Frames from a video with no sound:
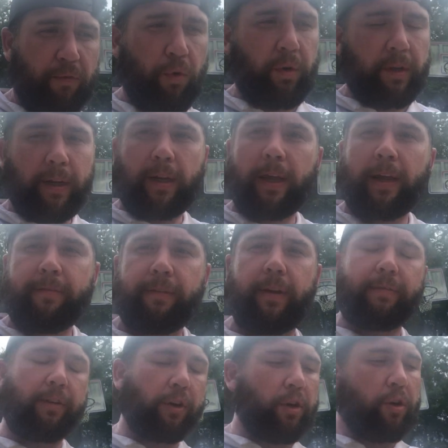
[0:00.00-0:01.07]
14 and a half. I
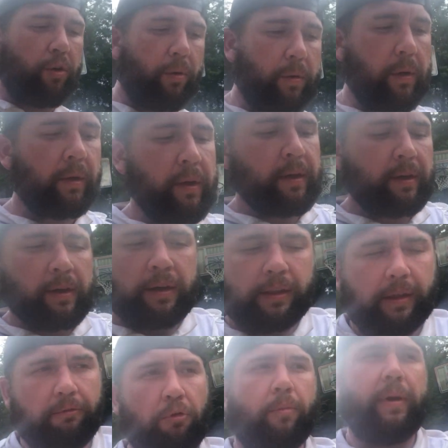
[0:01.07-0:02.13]
have a nuke
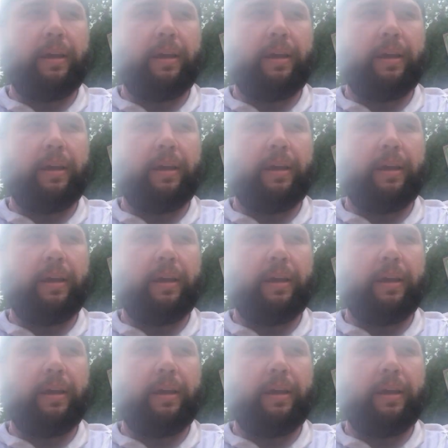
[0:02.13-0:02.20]
that will